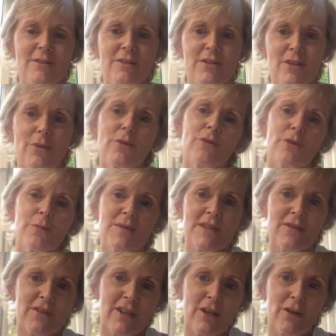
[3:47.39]
two groups, so
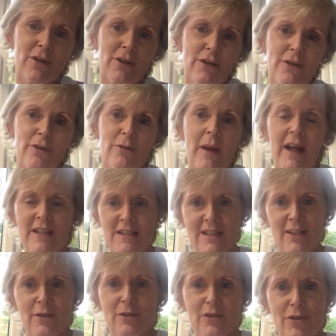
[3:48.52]
the younger group and
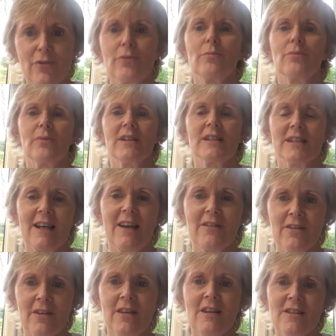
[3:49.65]
the older group went
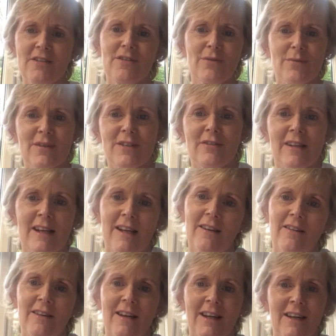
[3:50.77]
together. So there was great
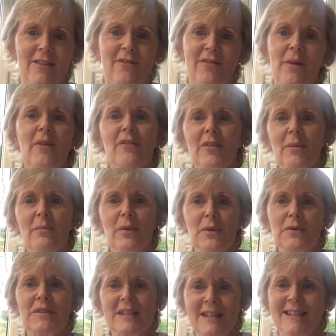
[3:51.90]
learning from
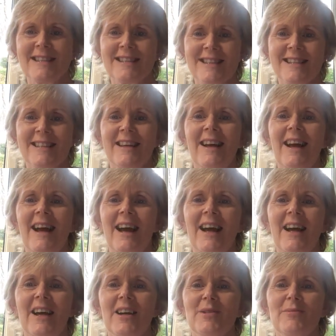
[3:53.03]
both sides.
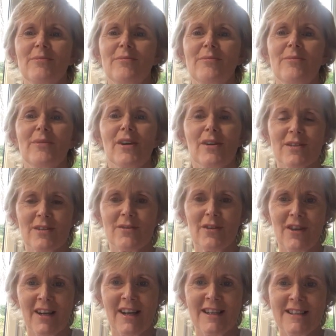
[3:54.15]
We also
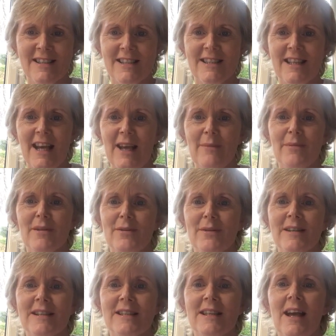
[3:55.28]
organised a table
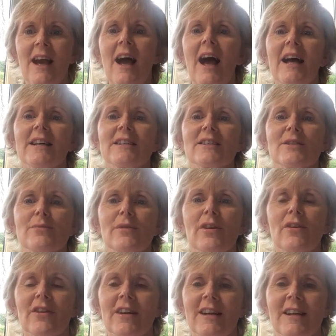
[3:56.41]
quiz and we
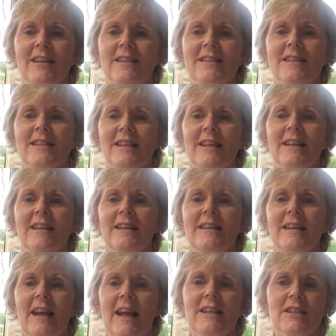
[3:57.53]
organised
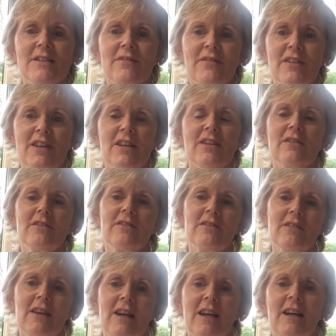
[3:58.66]
an end of year